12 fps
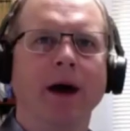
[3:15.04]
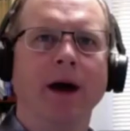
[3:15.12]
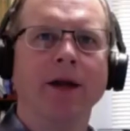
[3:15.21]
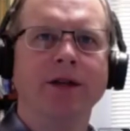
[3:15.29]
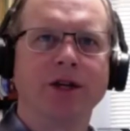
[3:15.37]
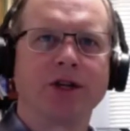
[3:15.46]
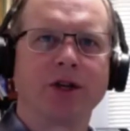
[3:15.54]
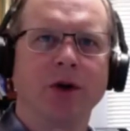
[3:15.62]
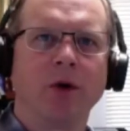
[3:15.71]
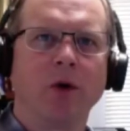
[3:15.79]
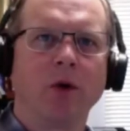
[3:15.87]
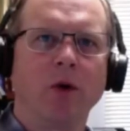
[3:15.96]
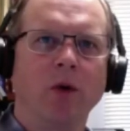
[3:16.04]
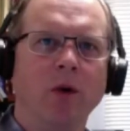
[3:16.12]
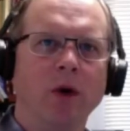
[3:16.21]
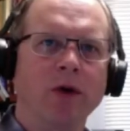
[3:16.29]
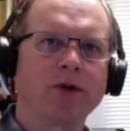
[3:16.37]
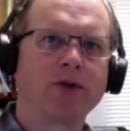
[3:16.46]
additional
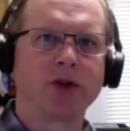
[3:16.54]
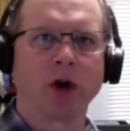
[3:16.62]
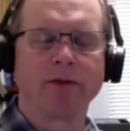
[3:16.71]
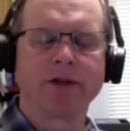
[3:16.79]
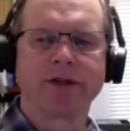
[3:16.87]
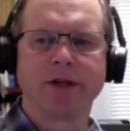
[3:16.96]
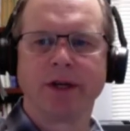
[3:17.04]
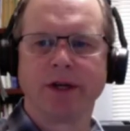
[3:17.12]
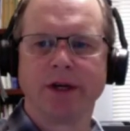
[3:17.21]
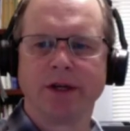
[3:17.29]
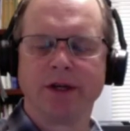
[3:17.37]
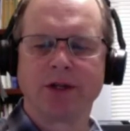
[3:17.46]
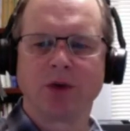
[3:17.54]
services